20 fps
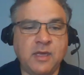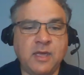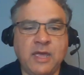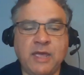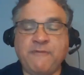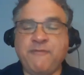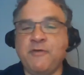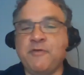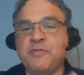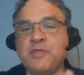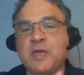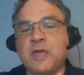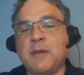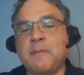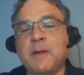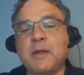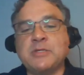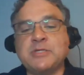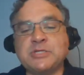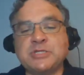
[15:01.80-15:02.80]
If you're thinking
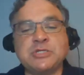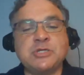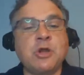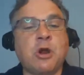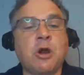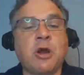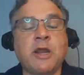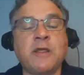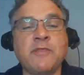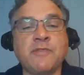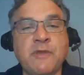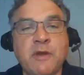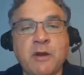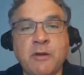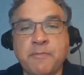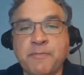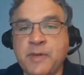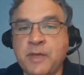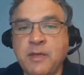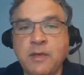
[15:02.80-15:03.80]
about starting
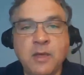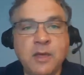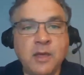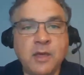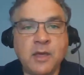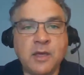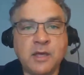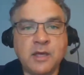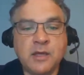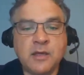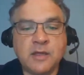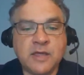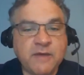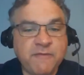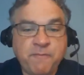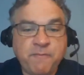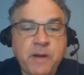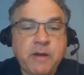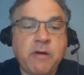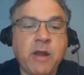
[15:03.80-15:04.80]
therapy,
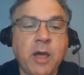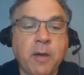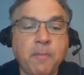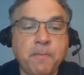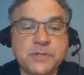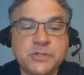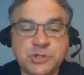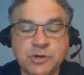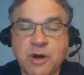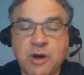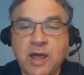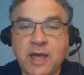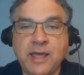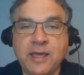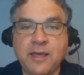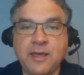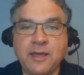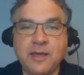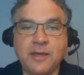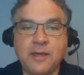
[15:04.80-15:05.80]
give BetterHelp a try.
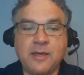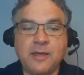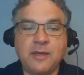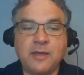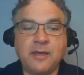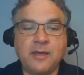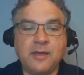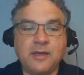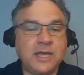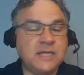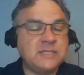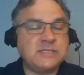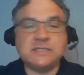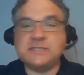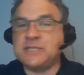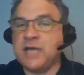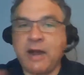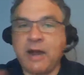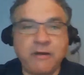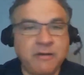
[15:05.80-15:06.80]
It's
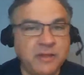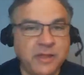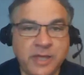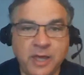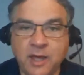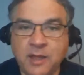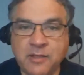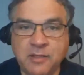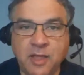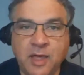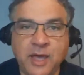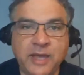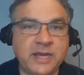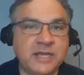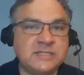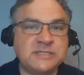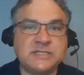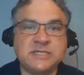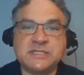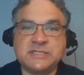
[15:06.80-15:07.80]
entirely online,
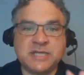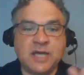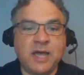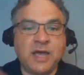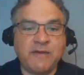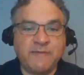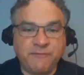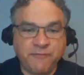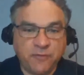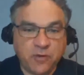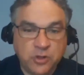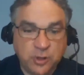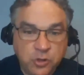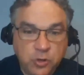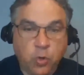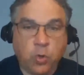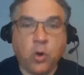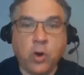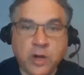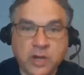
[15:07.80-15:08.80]
it's designed for
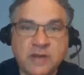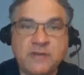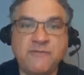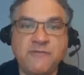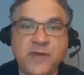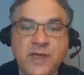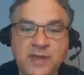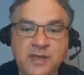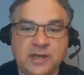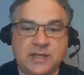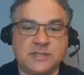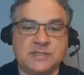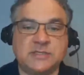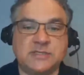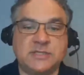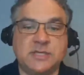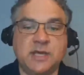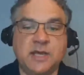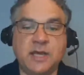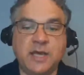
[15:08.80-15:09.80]
your
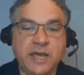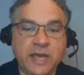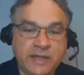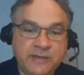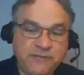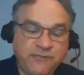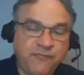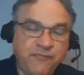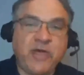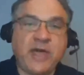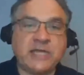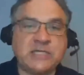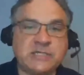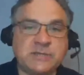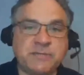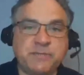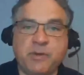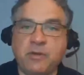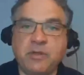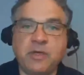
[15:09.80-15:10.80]
convenience, it's
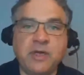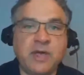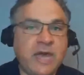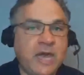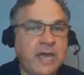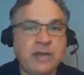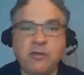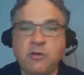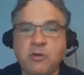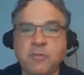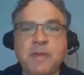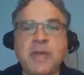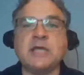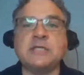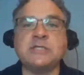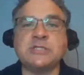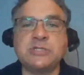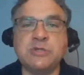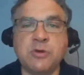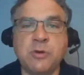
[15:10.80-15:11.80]
flexible, and you can make
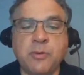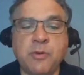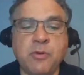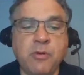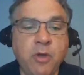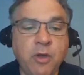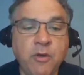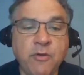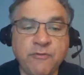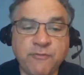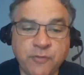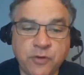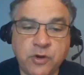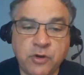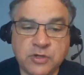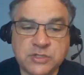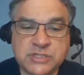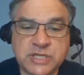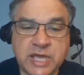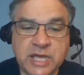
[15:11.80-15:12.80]
it suitable for
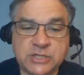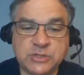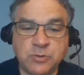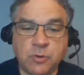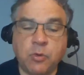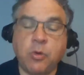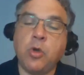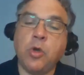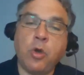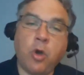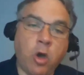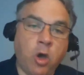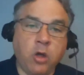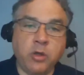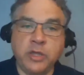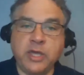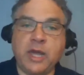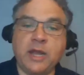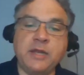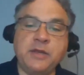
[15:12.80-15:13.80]
your schedule.
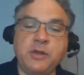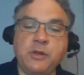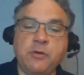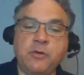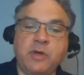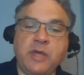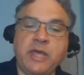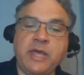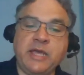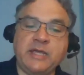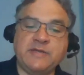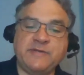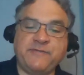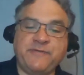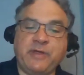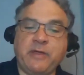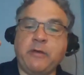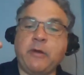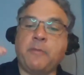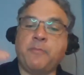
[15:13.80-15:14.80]
All you got to do is
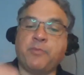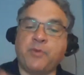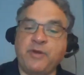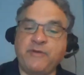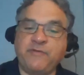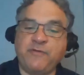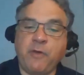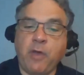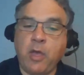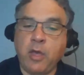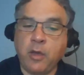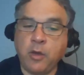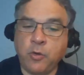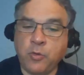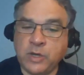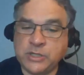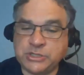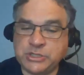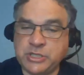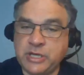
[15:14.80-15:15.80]
fill out a brief
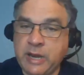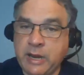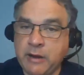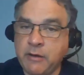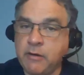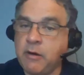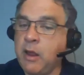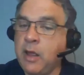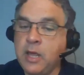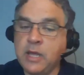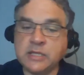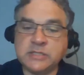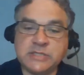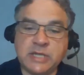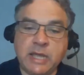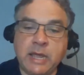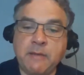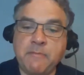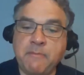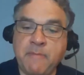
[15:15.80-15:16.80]
questionnaire to
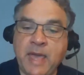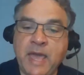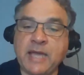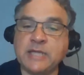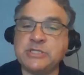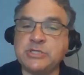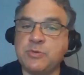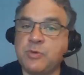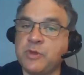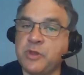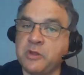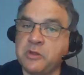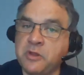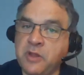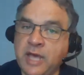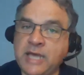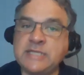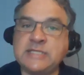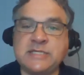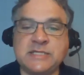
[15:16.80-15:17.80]
get matched with a
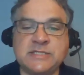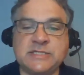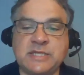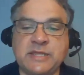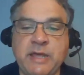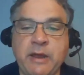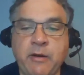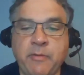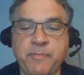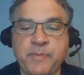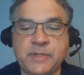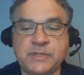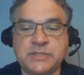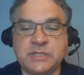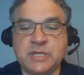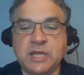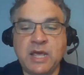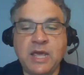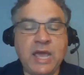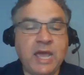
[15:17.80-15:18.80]
licensed
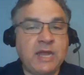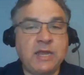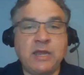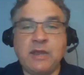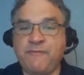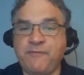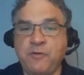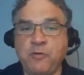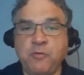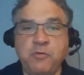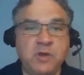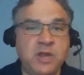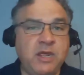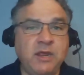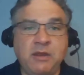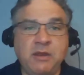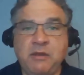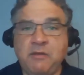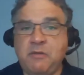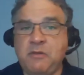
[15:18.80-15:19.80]
therapist. And if you
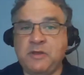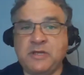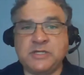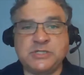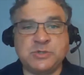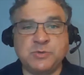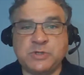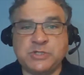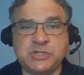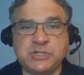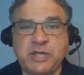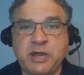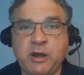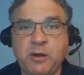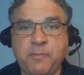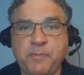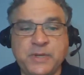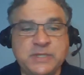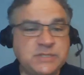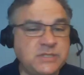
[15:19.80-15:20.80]
need to switch
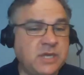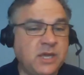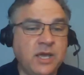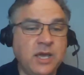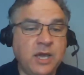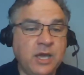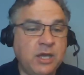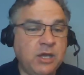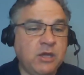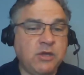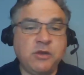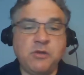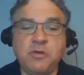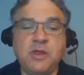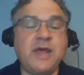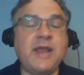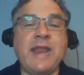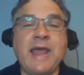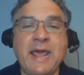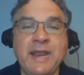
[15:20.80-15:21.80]
therapists. You can do
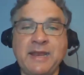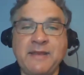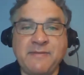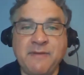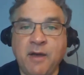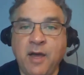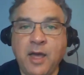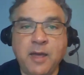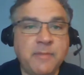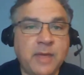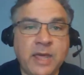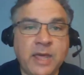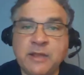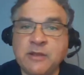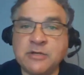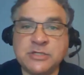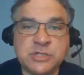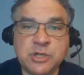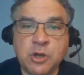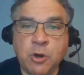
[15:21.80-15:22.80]
that anytime, and
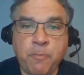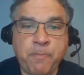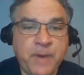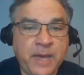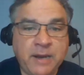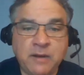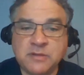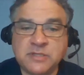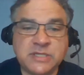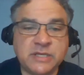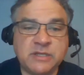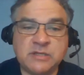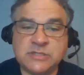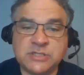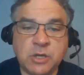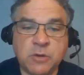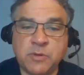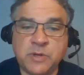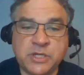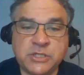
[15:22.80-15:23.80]
there's no penalty, there's
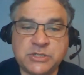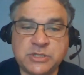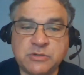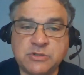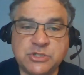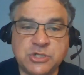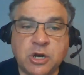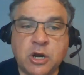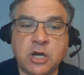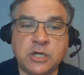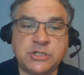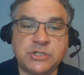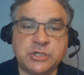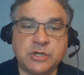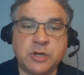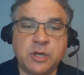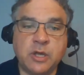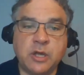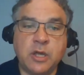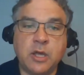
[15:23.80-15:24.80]
no additional charge.
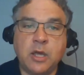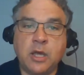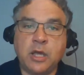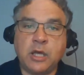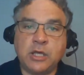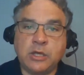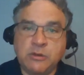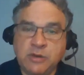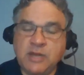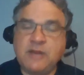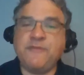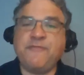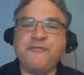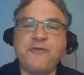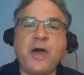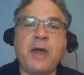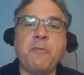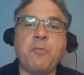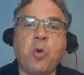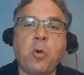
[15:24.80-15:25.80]
You need to
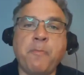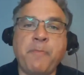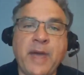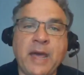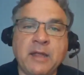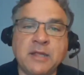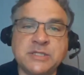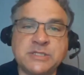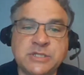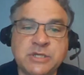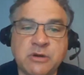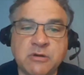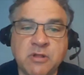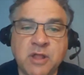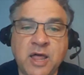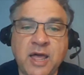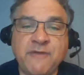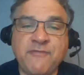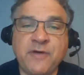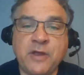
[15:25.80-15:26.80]
find more balance in your
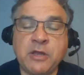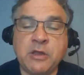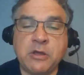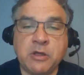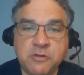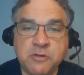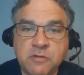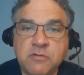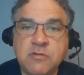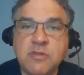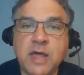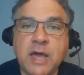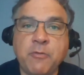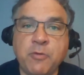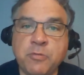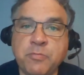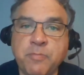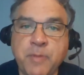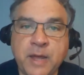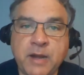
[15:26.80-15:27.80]
life, and you can do that
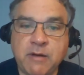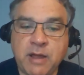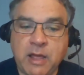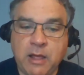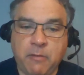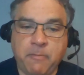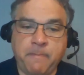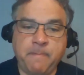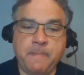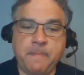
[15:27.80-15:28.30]
with BetterHelp.